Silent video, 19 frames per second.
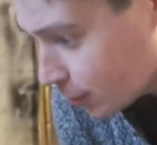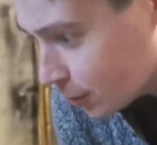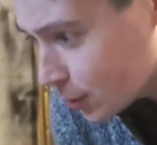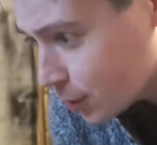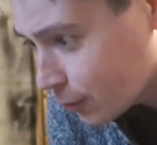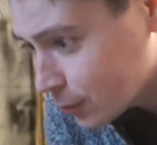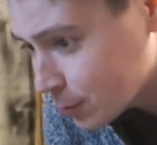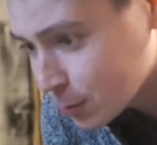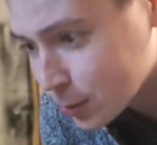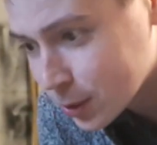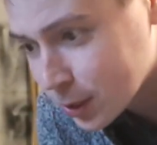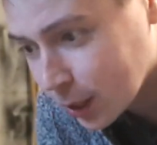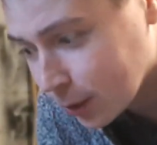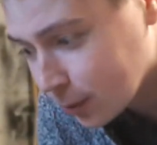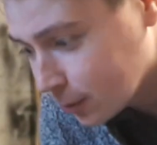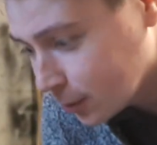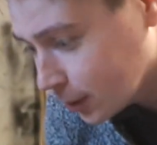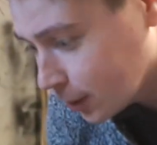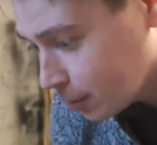we're due for some
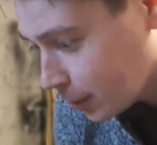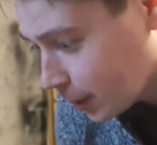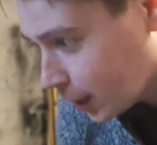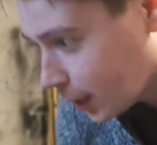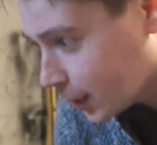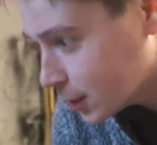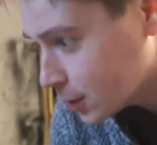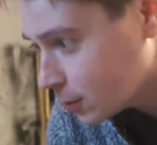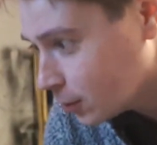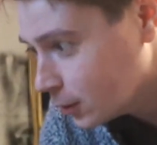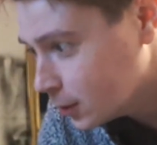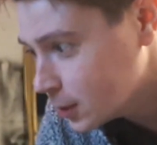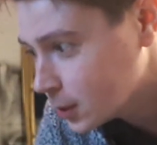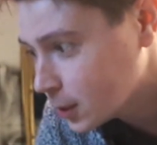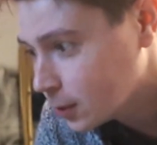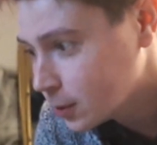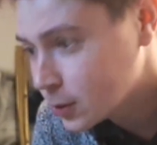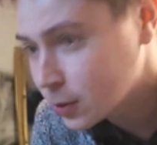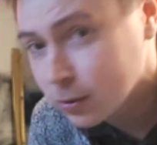snow a bit later on,
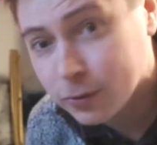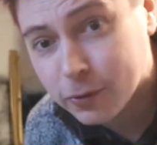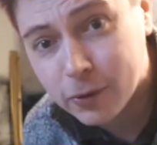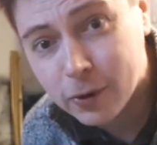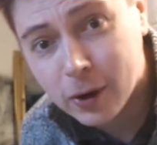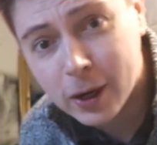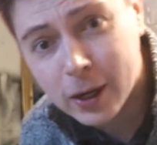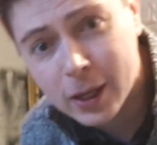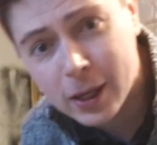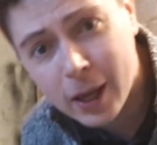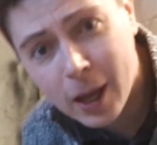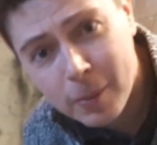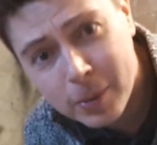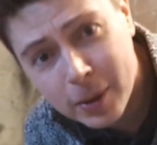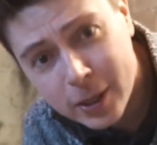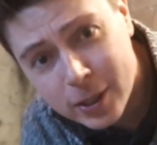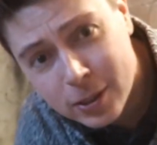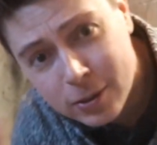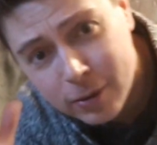so it's Good Friday,
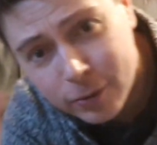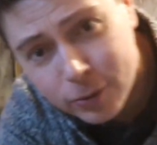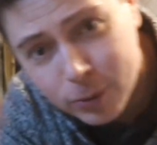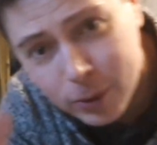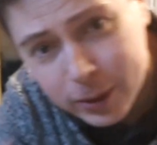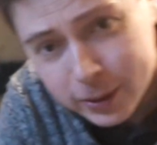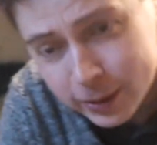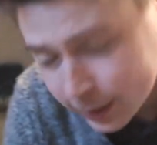happy Easter everyone.